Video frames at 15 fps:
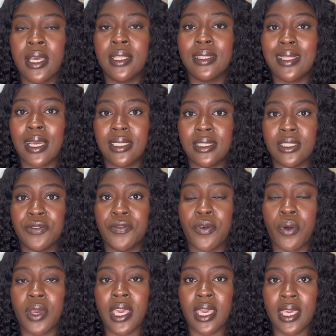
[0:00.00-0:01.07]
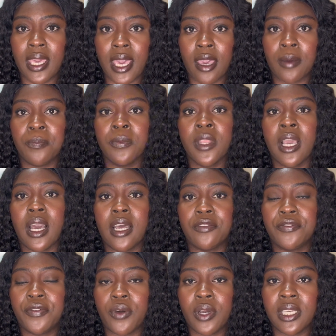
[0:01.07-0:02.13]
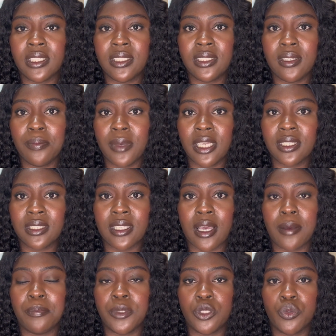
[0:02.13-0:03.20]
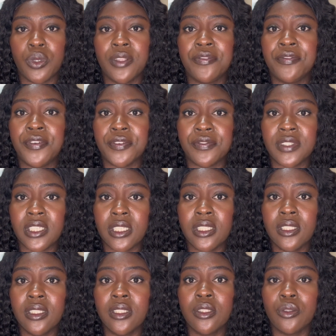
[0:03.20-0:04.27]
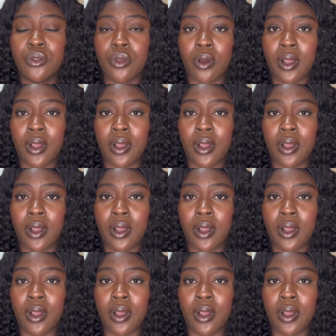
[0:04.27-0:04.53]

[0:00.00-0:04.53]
That is for a year, and for a semester between $15.